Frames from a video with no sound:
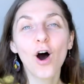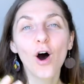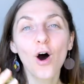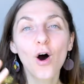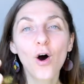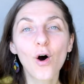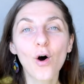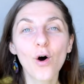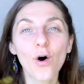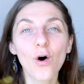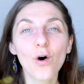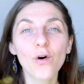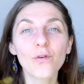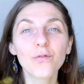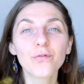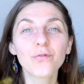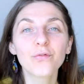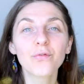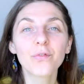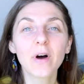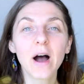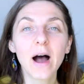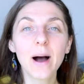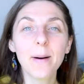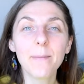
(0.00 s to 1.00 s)

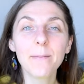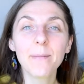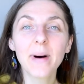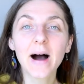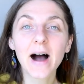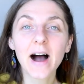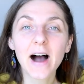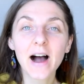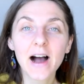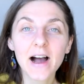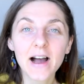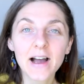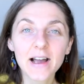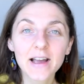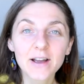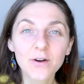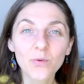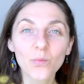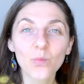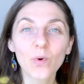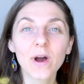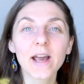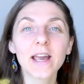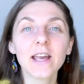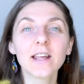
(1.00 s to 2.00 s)
of
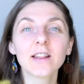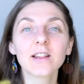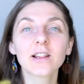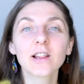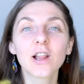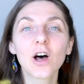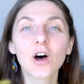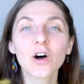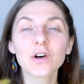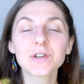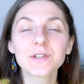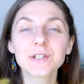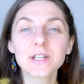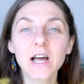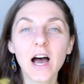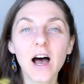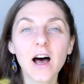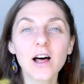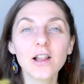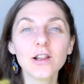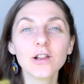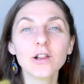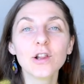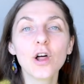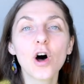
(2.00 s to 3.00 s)
my weight loss
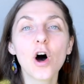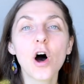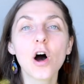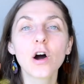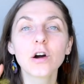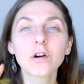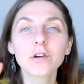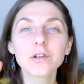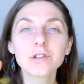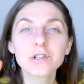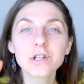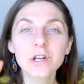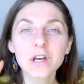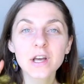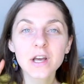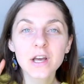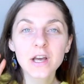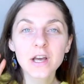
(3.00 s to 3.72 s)
unlocked